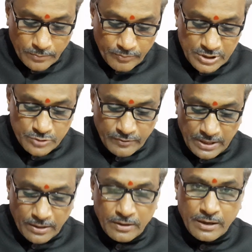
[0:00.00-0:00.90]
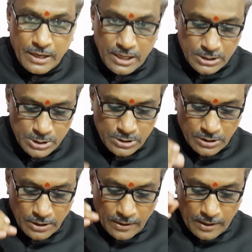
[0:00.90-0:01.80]
between the East
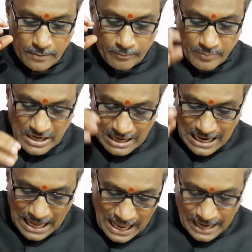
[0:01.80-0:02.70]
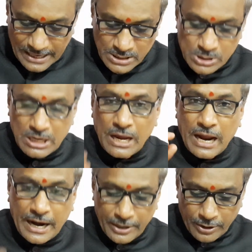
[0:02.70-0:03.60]
Midlands
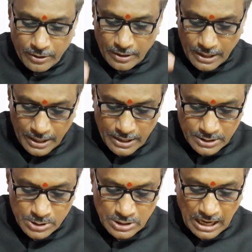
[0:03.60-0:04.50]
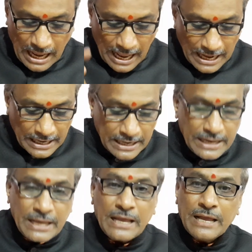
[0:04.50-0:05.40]
and the East
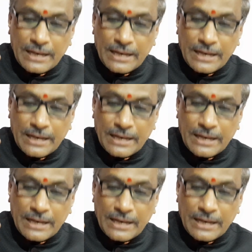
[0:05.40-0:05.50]
Anglian